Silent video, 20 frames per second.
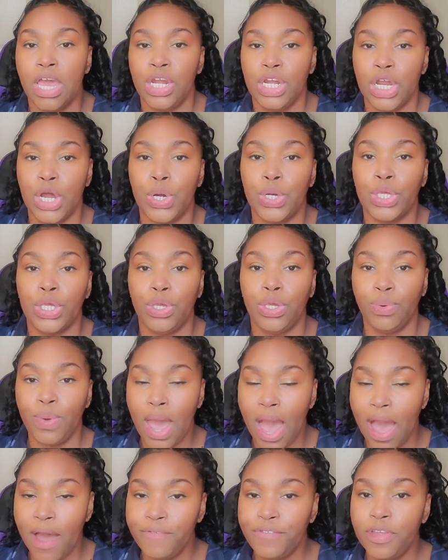No, you
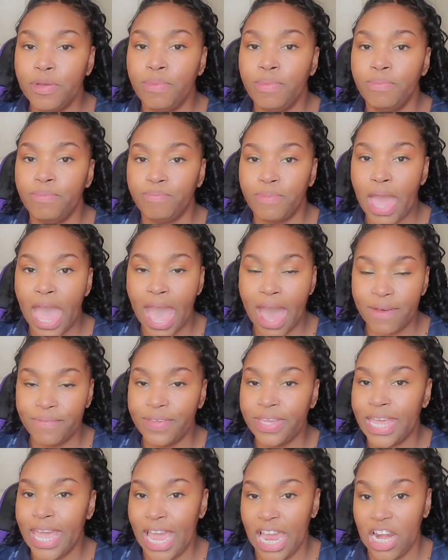have to
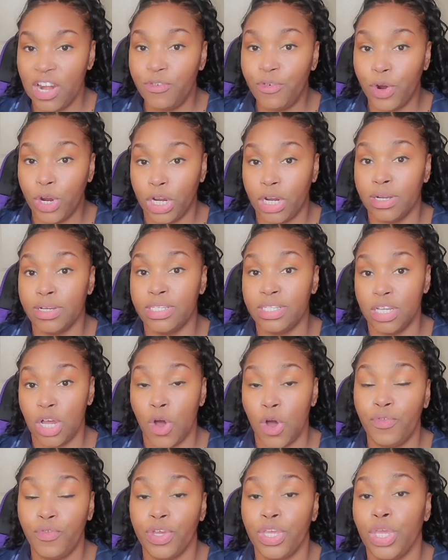advocate for
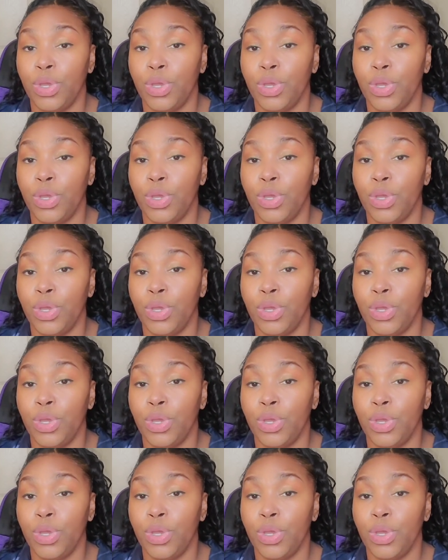yourself and